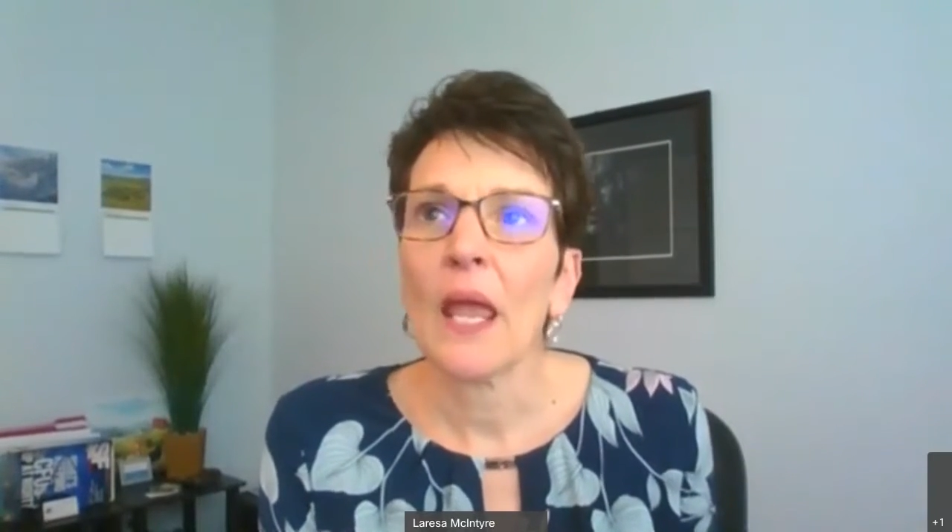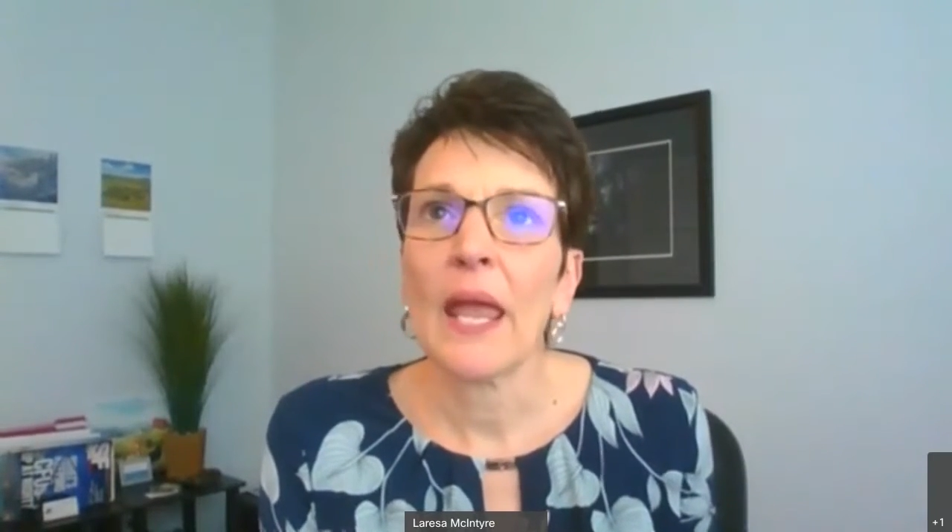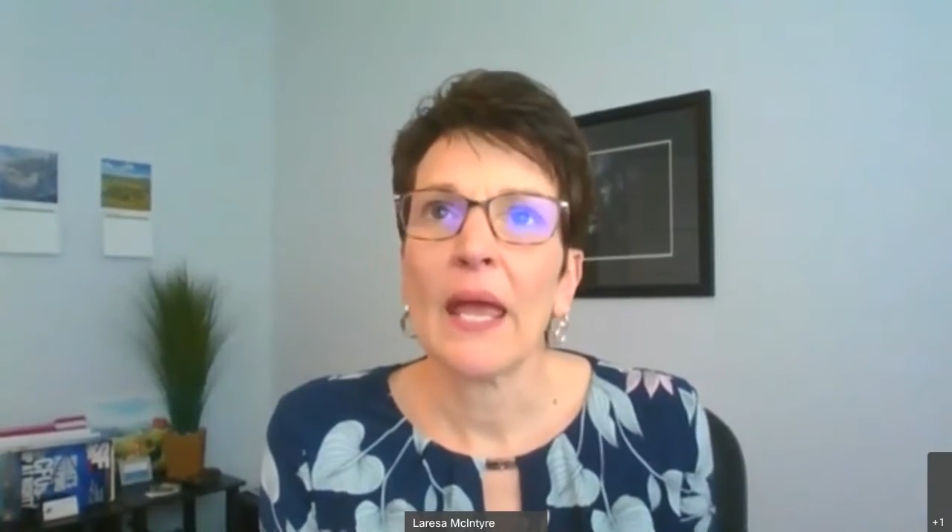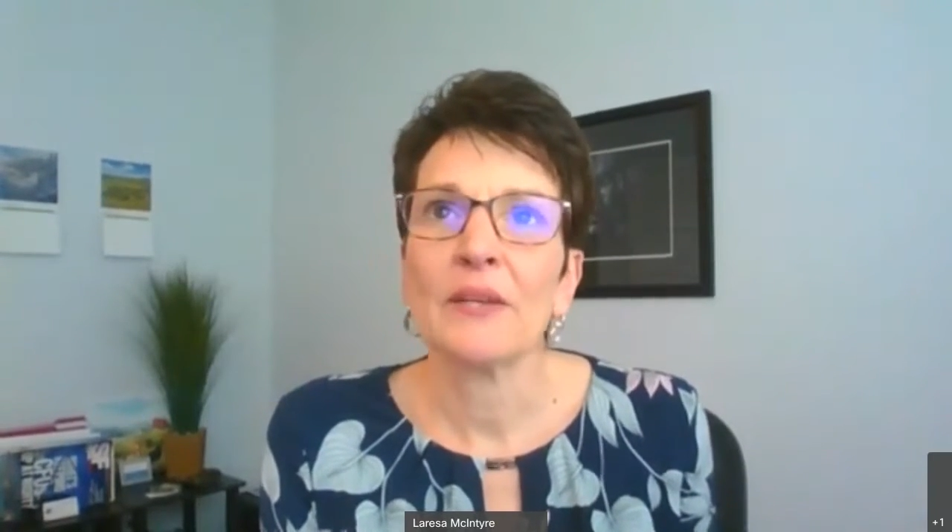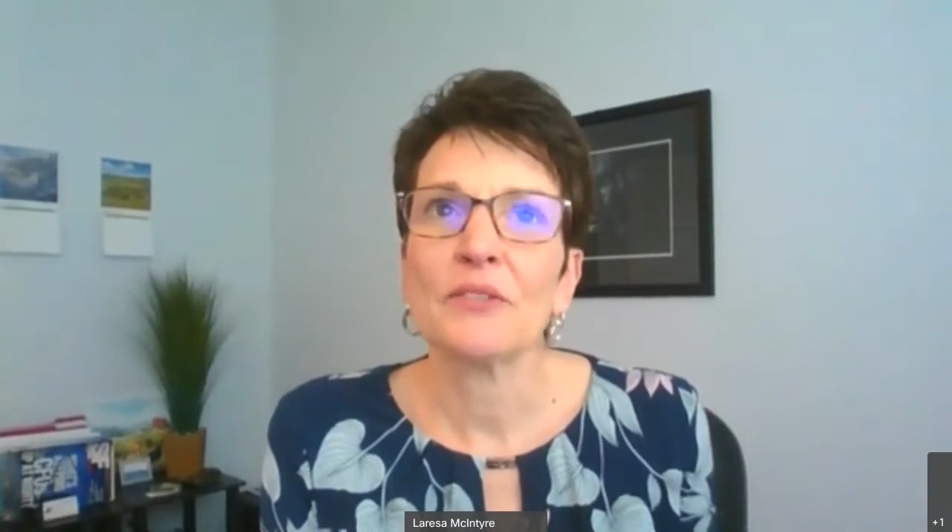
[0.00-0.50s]

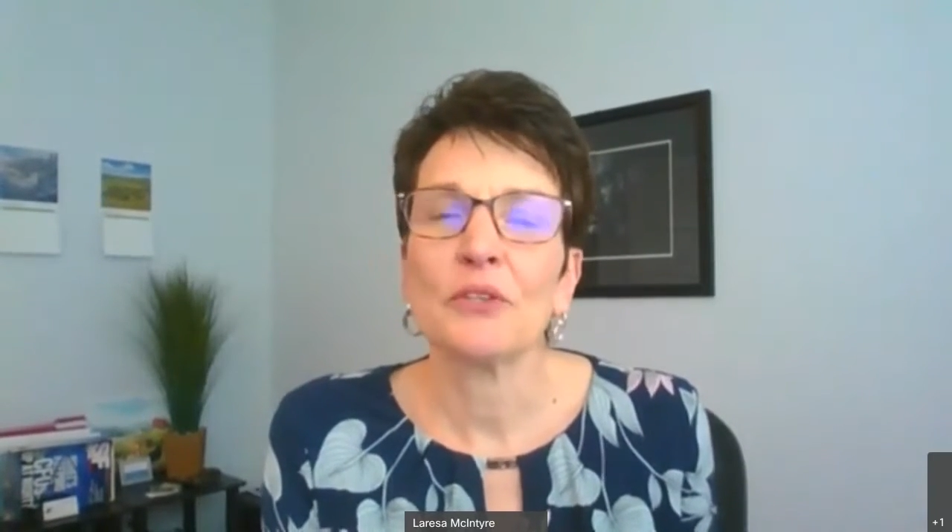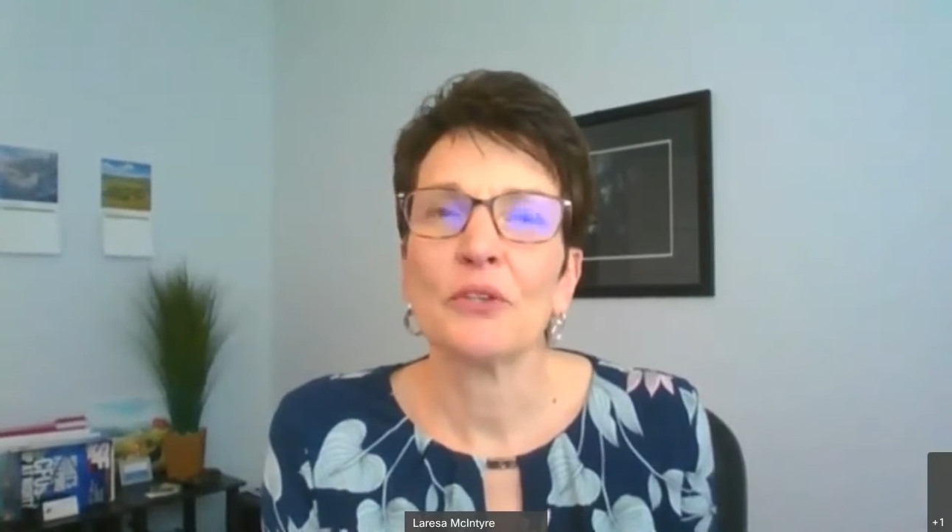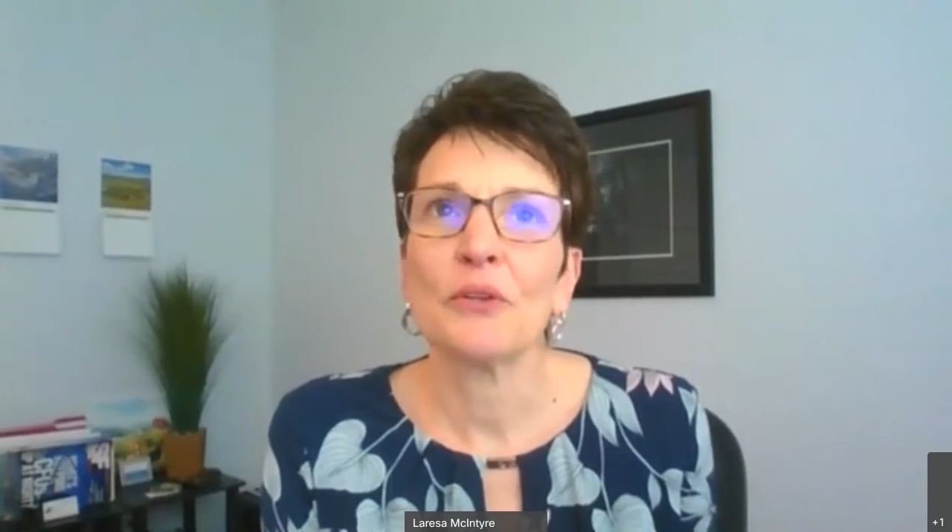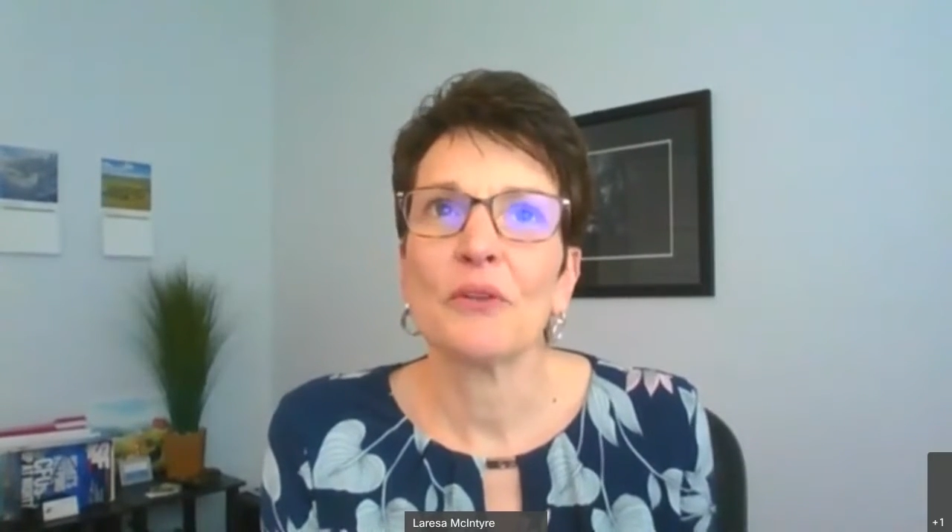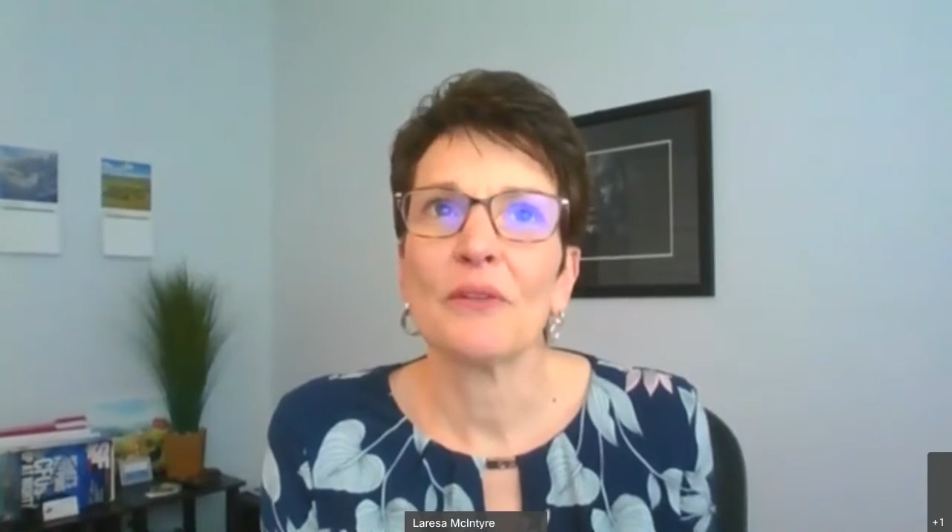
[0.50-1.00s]
And
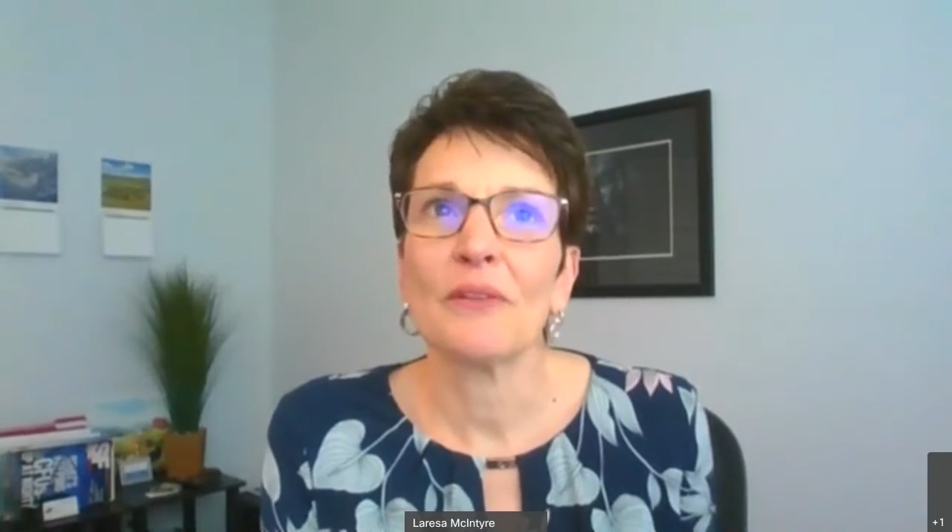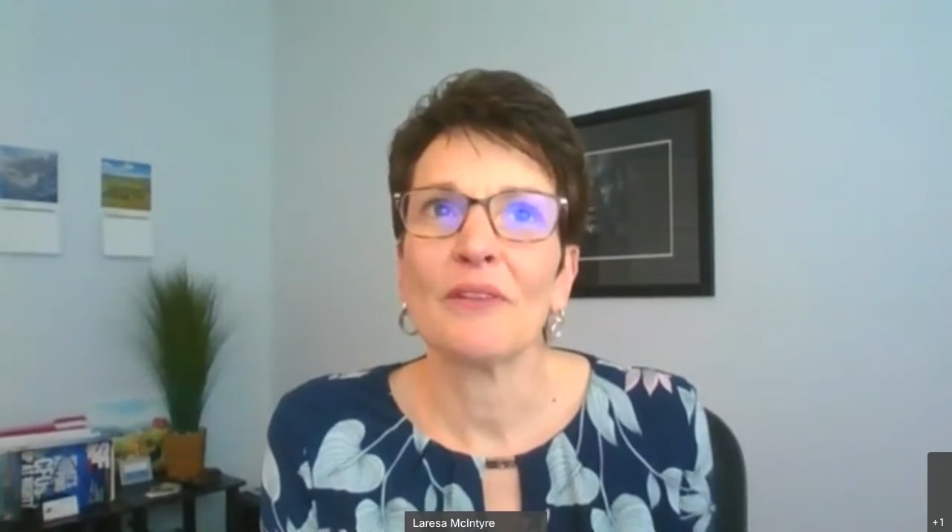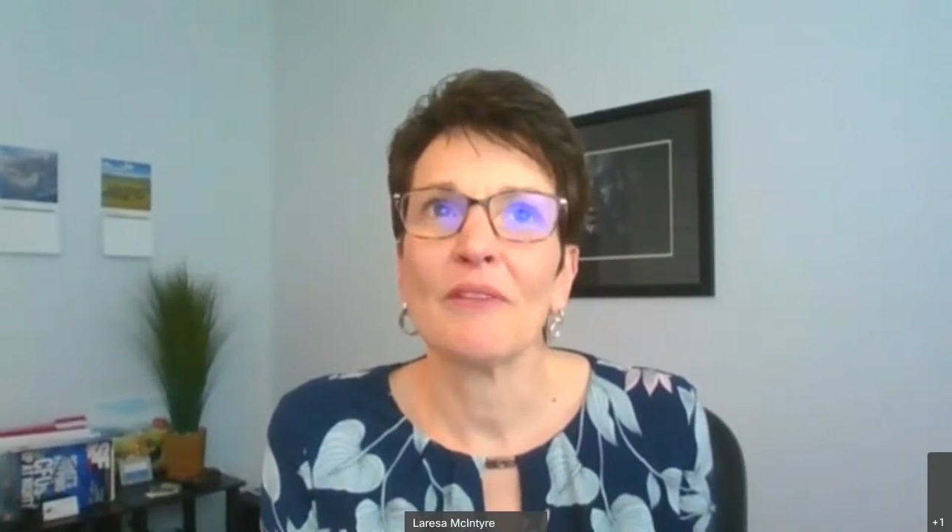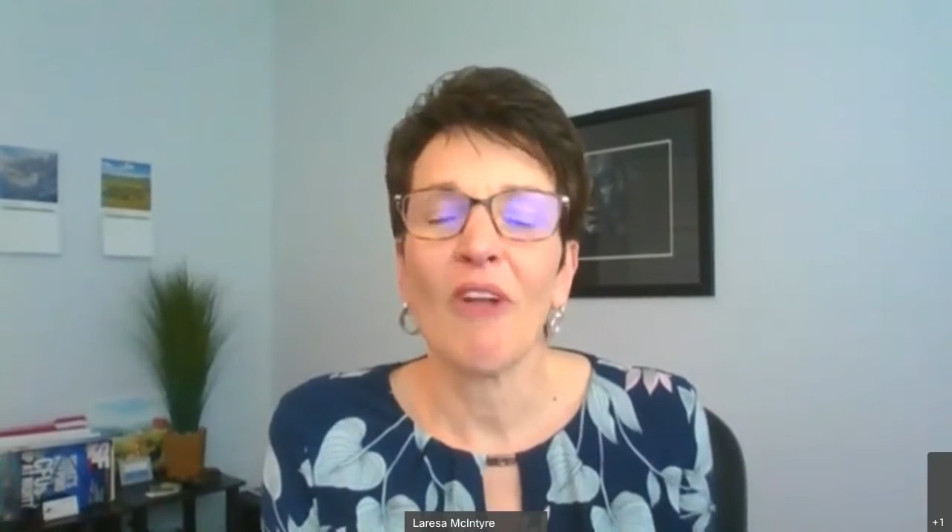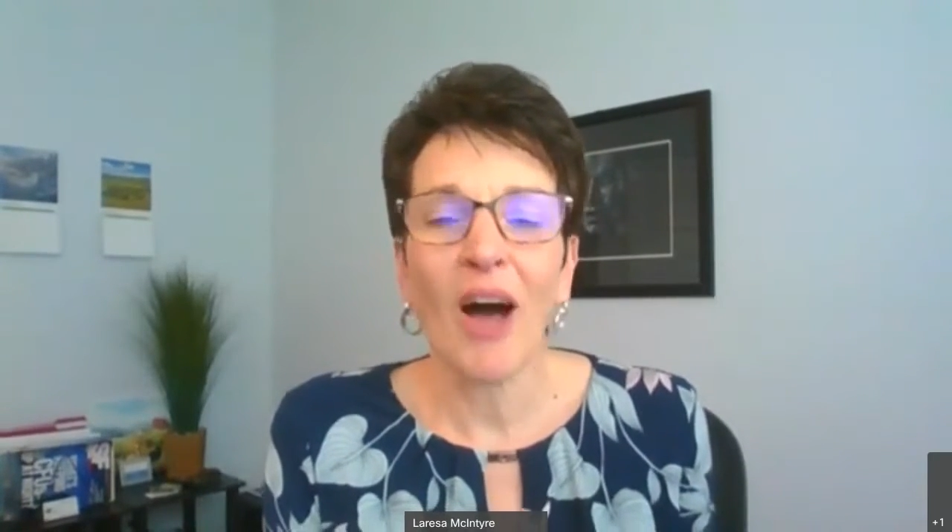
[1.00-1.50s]

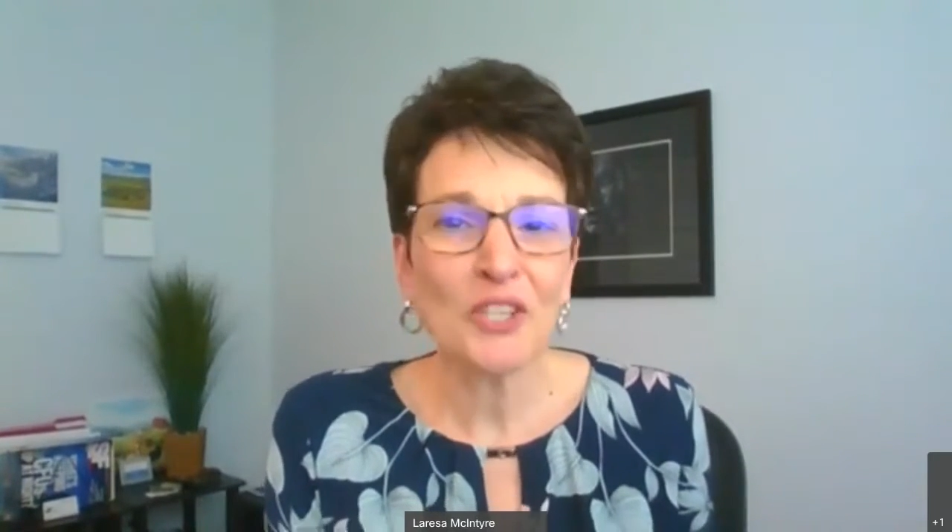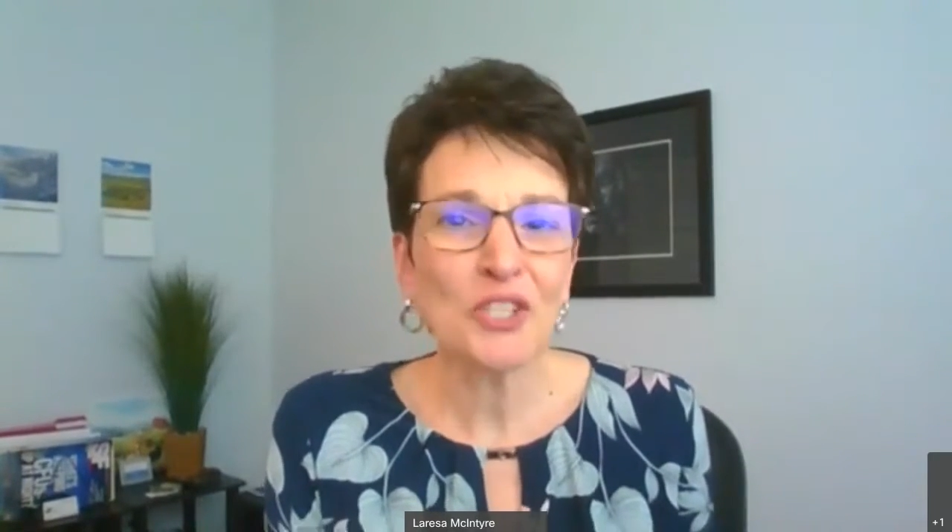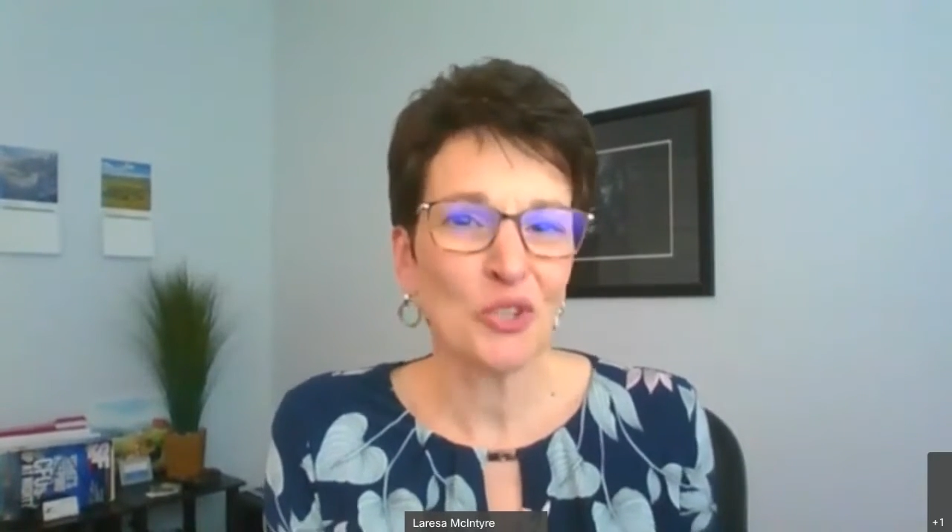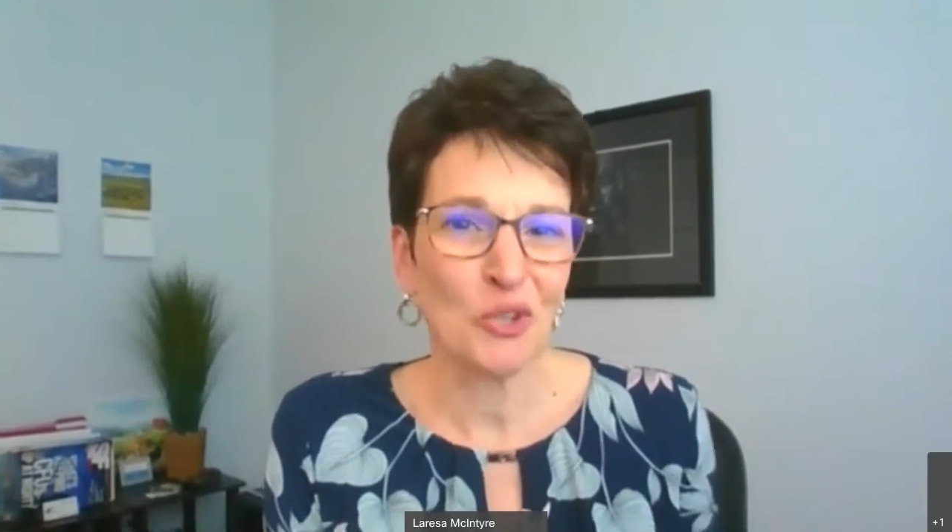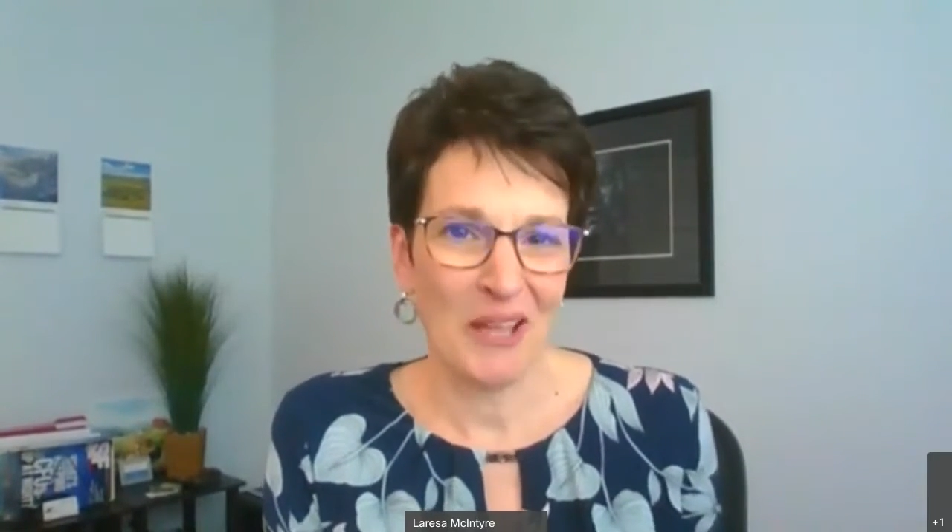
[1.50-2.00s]
the
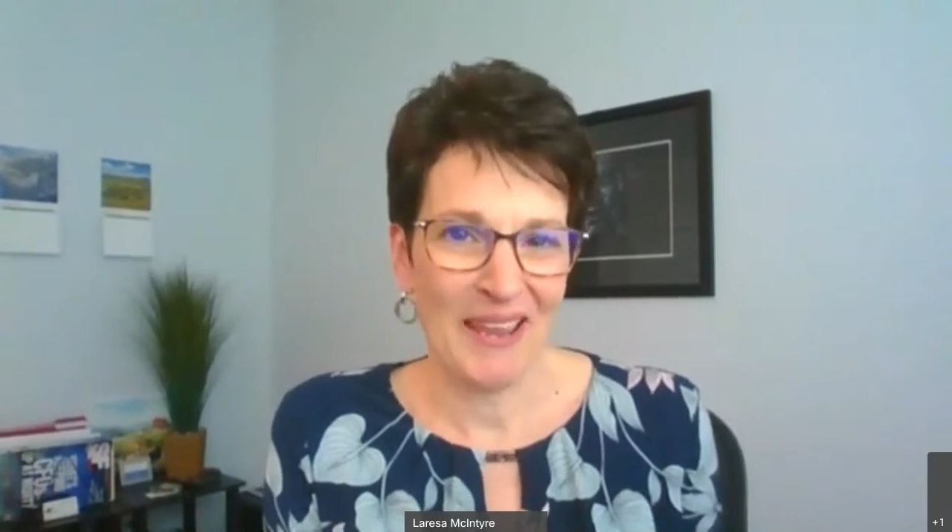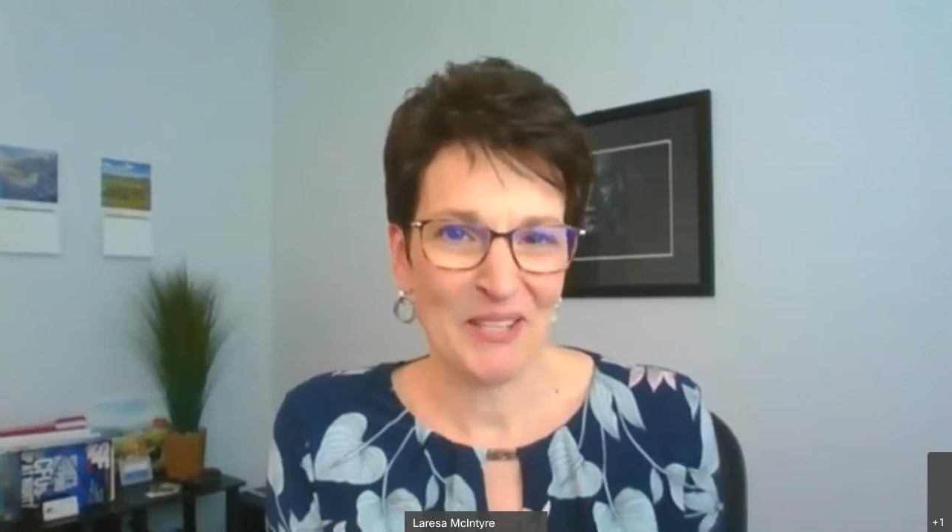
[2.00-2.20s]
logical